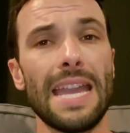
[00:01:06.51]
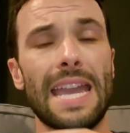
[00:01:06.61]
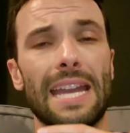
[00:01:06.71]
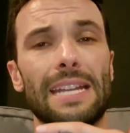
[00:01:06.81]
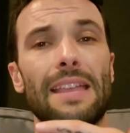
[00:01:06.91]

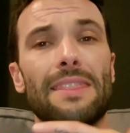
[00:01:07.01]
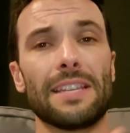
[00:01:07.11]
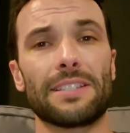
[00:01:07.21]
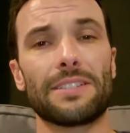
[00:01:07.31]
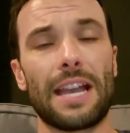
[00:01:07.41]
And
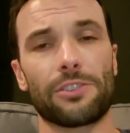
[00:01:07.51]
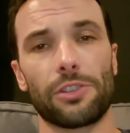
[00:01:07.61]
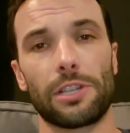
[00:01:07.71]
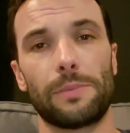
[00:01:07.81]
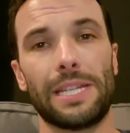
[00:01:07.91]
this is
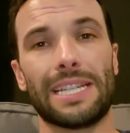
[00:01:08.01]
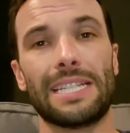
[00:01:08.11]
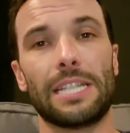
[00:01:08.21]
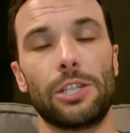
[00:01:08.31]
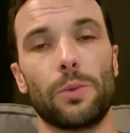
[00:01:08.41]
actually gonna be a
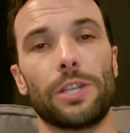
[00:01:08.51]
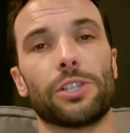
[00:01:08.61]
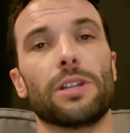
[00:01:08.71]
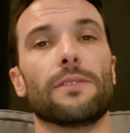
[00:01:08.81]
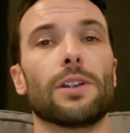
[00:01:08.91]

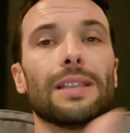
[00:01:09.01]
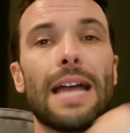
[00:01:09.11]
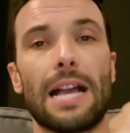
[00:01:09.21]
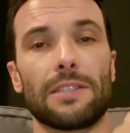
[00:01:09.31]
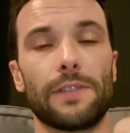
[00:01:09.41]
continuation of our
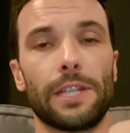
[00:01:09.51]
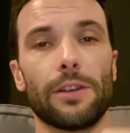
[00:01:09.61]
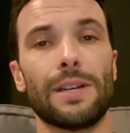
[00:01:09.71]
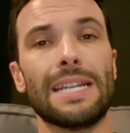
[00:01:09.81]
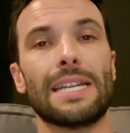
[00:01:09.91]
last
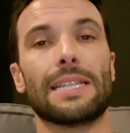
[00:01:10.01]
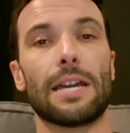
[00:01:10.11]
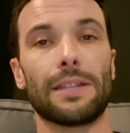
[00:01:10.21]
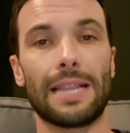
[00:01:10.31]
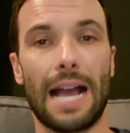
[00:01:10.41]
video.
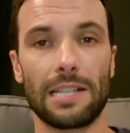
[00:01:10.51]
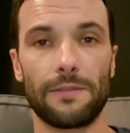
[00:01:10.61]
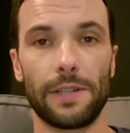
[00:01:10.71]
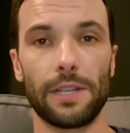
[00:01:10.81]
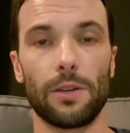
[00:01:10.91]
Now in the
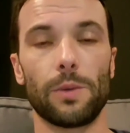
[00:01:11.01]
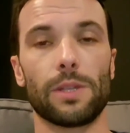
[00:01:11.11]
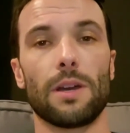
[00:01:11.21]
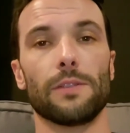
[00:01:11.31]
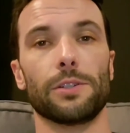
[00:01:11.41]
last video, we
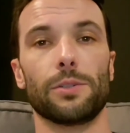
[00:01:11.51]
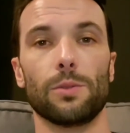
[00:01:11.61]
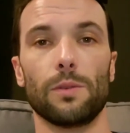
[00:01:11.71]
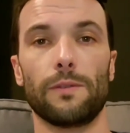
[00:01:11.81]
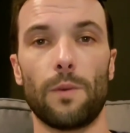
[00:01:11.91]
covered
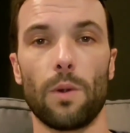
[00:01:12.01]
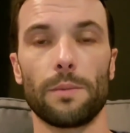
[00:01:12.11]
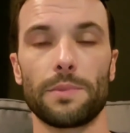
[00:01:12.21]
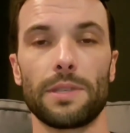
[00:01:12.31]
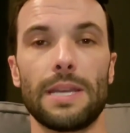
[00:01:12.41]
Google
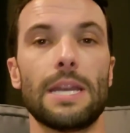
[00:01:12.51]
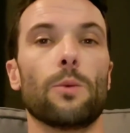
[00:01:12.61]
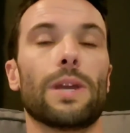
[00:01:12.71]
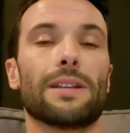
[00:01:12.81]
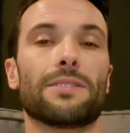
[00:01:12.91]
Forms.
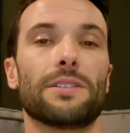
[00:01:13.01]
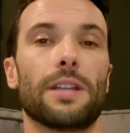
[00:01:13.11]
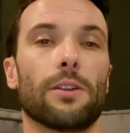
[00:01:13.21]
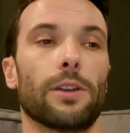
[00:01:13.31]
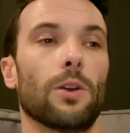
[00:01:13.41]
We had a
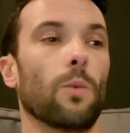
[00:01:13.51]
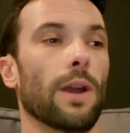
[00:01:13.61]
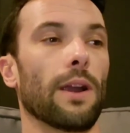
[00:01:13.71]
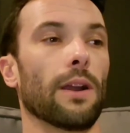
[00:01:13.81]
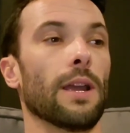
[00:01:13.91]
scenario
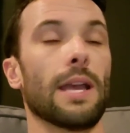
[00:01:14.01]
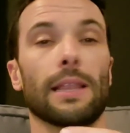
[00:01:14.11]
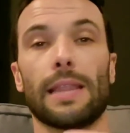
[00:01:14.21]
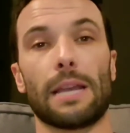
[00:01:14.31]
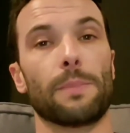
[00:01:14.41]
where,
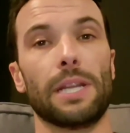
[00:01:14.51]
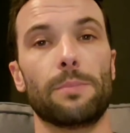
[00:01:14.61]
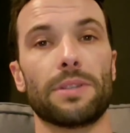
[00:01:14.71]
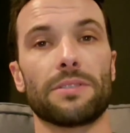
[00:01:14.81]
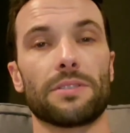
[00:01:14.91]
like many
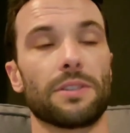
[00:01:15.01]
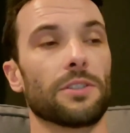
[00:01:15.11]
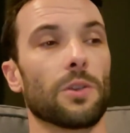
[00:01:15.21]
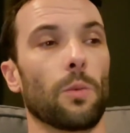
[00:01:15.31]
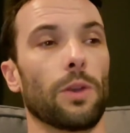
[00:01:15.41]

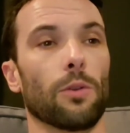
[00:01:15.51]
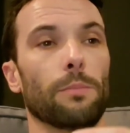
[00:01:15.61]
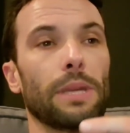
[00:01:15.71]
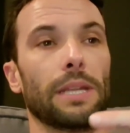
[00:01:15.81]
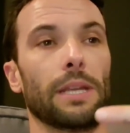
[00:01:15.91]
businesses, we were
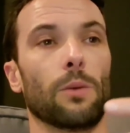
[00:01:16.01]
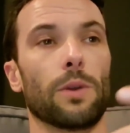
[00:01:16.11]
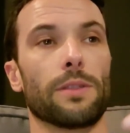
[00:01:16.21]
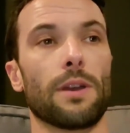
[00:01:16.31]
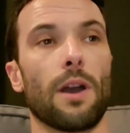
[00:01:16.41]
meeting
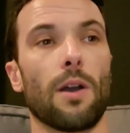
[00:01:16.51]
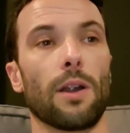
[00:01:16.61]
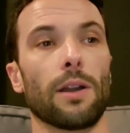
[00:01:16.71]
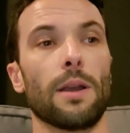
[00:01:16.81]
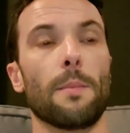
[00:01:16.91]
with
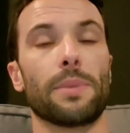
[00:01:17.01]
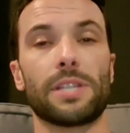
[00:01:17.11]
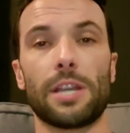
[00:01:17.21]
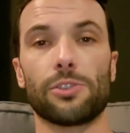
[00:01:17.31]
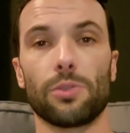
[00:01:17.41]
our
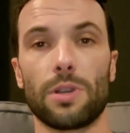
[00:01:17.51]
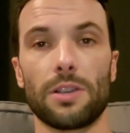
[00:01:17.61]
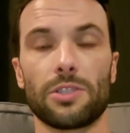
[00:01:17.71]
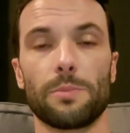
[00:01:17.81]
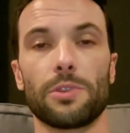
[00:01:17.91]
potential
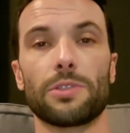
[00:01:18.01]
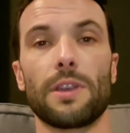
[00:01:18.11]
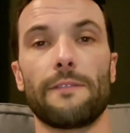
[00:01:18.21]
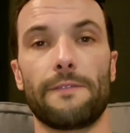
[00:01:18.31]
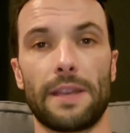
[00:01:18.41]
customers
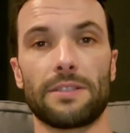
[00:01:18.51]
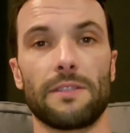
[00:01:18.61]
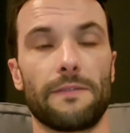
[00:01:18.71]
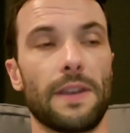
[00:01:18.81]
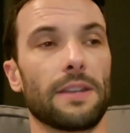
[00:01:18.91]
face
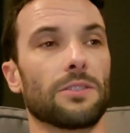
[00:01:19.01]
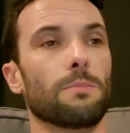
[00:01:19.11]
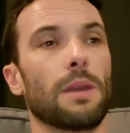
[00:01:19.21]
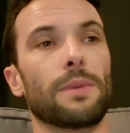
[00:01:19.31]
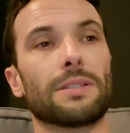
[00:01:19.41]
to
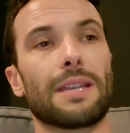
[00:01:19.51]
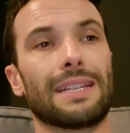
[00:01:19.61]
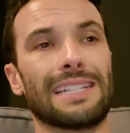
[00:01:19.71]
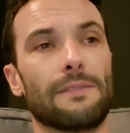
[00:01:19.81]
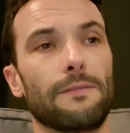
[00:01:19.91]
face. Maybe it's
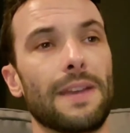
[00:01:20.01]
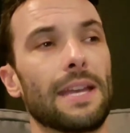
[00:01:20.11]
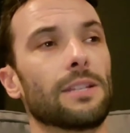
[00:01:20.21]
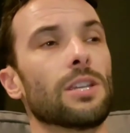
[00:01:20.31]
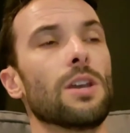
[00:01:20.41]
at an
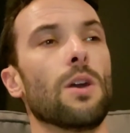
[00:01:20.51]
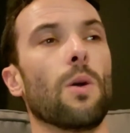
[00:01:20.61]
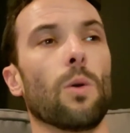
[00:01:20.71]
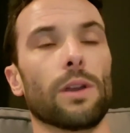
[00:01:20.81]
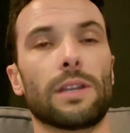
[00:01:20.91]
event
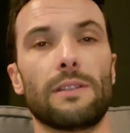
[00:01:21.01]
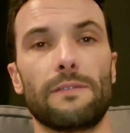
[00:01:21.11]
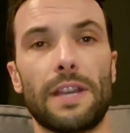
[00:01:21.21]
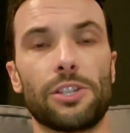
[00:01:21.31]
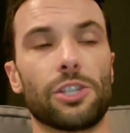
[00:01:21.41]
or a
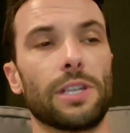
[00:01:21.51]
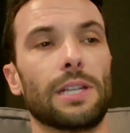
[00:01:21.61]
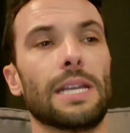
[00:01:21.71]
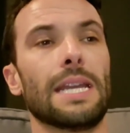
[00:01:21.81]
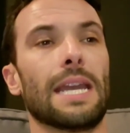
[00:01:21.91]

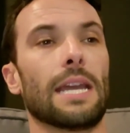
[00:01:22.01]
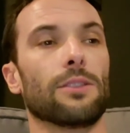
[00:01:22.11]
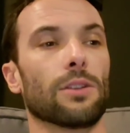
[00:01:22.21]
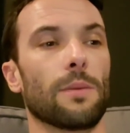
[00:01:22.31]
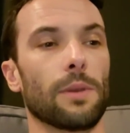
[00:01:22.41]
convention, and
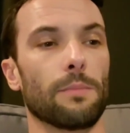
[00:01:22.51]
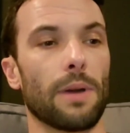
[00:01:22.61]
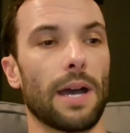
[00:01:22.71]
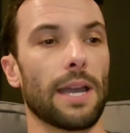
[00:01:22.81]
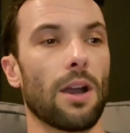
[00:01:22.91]
they're coming
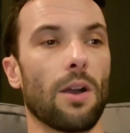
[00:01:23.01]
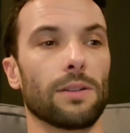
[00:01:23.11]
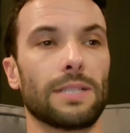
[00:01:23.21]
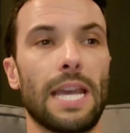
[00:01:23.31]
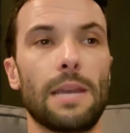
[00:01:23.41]
by
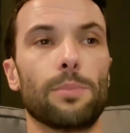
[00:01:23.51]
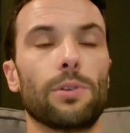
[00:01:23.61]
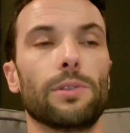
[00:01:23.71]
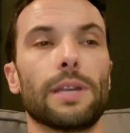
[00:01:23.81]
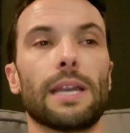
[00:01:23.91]
our
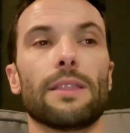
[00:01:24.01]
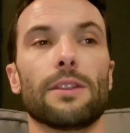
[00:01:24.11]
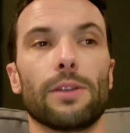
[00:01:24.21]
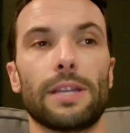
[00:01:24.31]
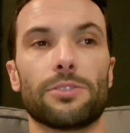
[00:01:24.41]
table,
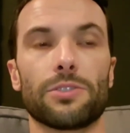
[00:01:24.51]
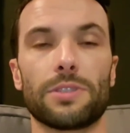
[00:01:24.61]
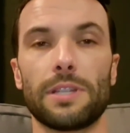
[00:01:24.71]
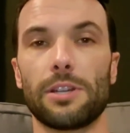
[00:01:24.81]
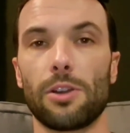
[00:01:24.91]
they're
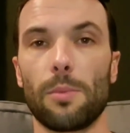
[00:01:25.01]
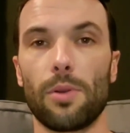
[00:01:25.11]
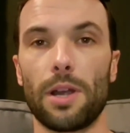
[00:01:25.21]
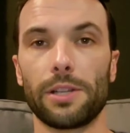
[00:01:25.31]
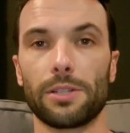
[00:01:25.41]
interested in our
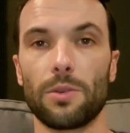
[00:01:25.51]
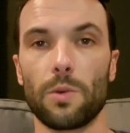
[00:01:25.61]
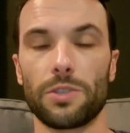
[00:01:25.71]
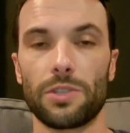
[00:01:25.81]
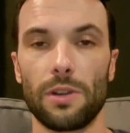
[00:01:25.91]
product
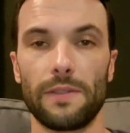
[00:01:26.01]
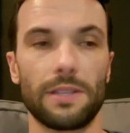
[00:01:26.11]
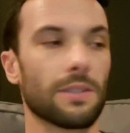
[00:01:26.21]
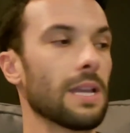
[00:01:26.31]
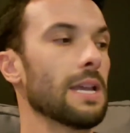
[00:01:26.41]
or
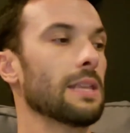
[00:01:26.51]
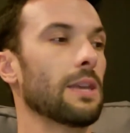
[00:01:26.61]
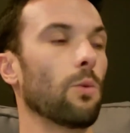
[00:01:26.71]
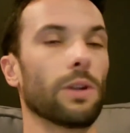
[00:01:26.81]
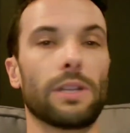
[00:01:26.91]
service,
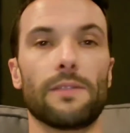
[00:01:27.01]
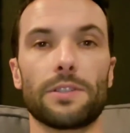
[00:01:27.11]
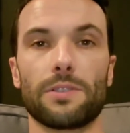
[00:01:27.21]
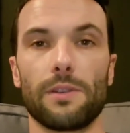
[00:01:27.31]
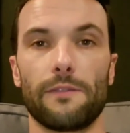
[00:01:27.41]
they want to give
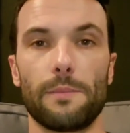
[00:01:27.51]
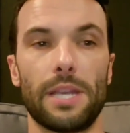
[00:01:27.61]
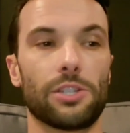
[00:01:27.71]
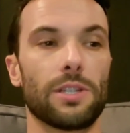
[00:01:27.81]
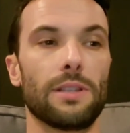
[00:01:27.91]
us their
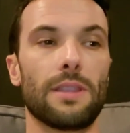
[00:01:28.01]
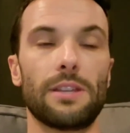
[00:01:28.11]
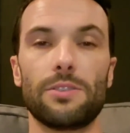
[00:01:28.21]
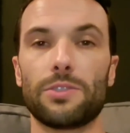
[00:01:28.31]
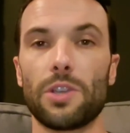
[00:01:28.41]
information, they
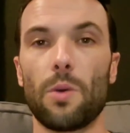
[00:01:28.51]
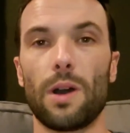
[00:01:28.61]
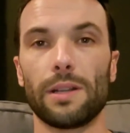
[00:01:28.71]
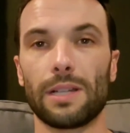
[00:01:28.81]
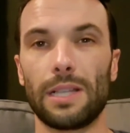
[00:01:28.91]
do so
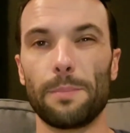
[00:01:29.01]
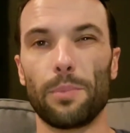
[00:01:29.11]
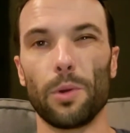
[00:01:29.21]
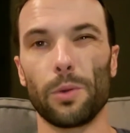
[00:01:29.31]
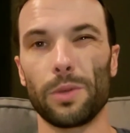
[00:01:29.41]
on a
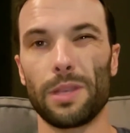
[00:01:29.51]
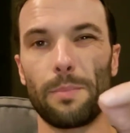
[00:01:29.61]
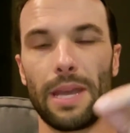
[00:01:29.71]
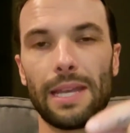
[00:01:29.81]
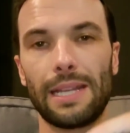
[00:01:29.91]
clipboard with a
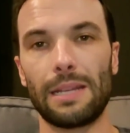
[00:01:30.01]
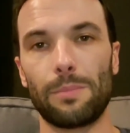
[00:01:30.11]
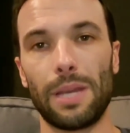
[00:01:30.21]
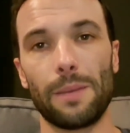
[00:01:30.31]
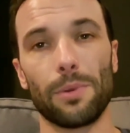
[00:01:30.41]
pen
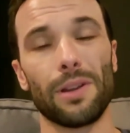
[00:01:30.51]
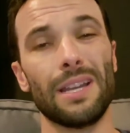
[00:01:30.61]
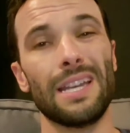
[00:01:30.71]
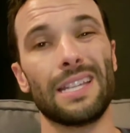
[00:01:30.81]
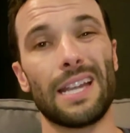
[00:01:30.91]
and paper.
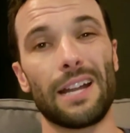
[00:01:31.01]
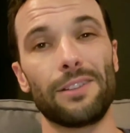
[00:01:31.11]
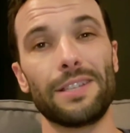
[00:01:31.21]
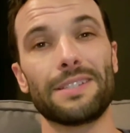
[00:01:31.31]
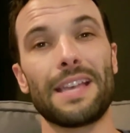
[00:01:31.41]
Not
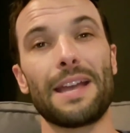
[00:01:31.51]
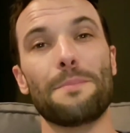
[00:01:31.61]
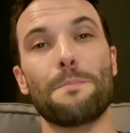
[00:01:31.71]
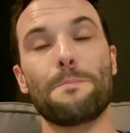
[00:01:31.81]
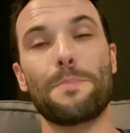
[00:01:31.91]
only is that
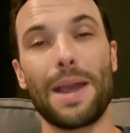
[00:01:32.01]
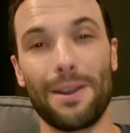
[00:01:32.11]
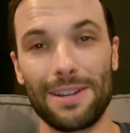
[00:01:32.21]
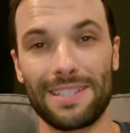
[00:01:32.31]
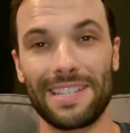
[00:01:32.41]

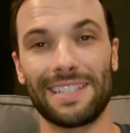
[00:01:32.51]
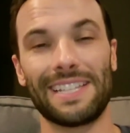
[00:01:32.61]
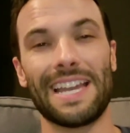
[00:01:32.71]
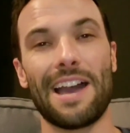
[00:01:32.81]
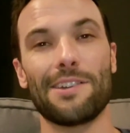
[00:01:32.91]

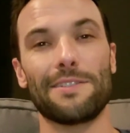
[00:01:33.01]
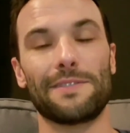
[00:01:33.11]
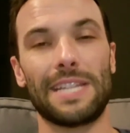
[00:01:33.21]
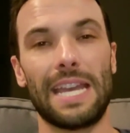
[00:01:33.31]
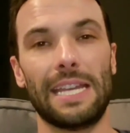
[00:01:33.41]
embarrassingly out
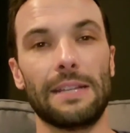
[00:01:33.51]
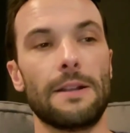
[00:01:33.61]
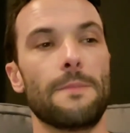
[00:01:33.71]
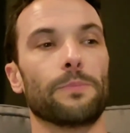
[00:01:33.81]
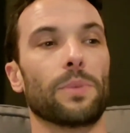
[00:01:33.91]
of date,
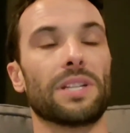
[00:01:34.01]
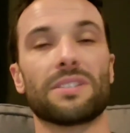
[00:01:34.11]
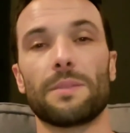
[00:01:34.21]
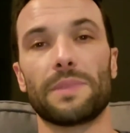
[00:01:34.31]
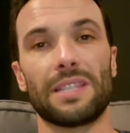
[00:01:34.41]
but
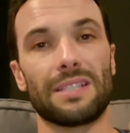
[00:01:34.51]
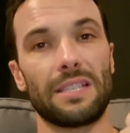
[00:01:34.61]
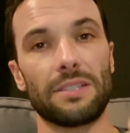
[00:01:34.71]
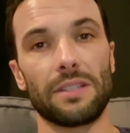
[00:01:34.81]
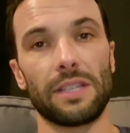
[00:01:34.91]
it's something
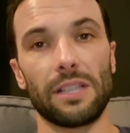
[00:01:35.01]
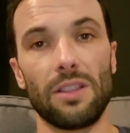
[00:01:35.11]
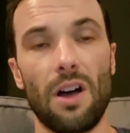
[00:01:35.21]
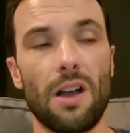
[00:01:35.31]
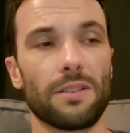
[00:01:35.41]
that's easily
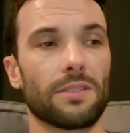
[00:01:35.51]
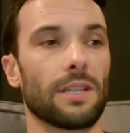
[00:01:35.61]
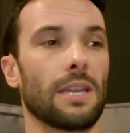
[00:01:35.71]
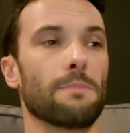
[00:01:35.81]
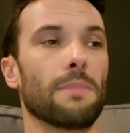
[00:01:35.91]
lost,
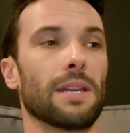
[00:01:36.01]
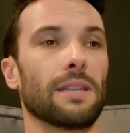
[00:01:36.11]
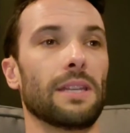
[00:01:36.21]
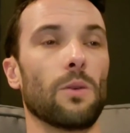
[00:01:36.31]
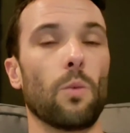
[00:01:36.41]
it
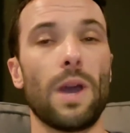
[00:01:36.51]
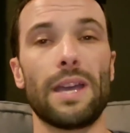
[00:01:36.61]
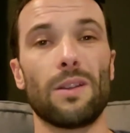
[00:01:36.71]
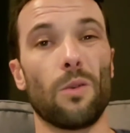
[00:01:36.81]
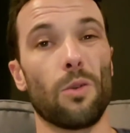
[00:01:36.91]
might get
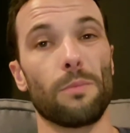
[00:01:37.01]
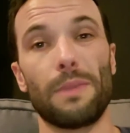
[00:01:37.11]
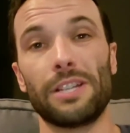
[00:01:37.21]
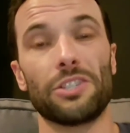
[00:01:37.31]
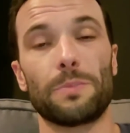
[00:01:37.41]
wet, or it
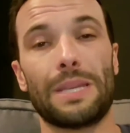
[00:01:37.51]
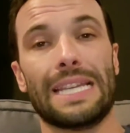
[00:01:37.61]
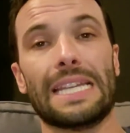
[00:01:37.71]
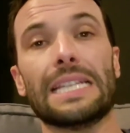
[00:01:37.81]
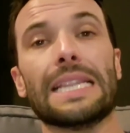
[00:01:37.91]
might just
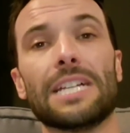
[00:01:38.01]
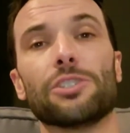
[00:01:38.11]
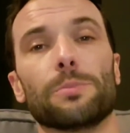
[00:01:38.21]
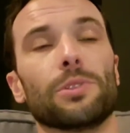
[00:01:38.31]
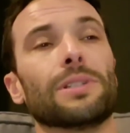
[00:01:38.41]
be
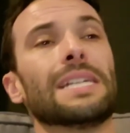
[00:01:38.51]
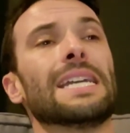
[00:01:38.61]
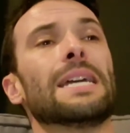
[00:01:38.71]
illegible.